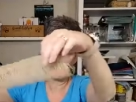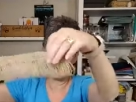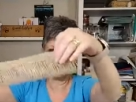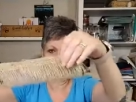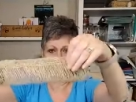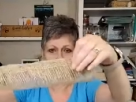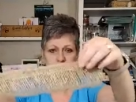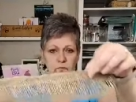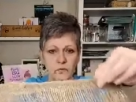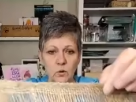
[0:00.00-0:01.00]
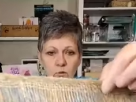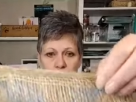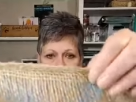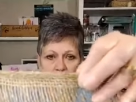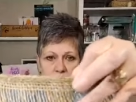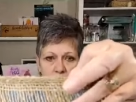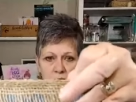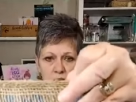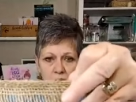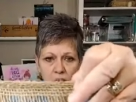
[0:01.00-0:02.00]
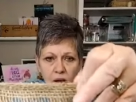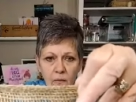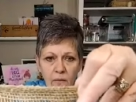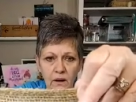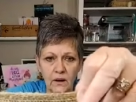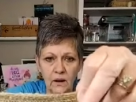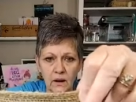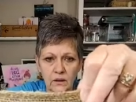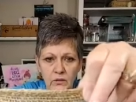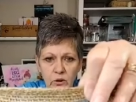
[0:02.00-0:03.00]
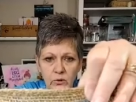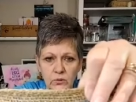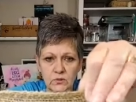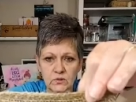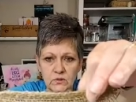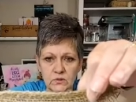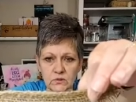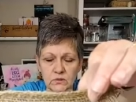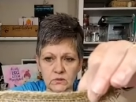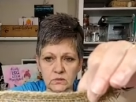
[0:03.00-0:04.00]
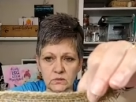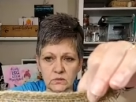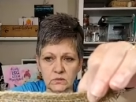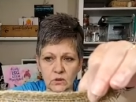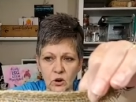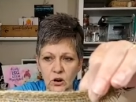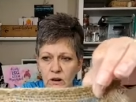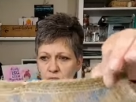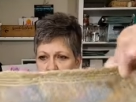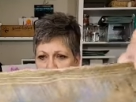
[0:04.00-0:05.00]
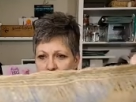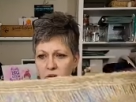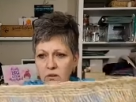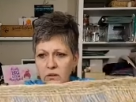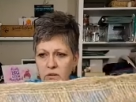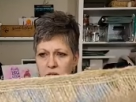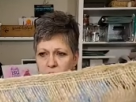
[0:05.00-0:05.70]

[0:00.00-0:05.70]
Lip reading: how, hopefully, it kind of goes on an angle.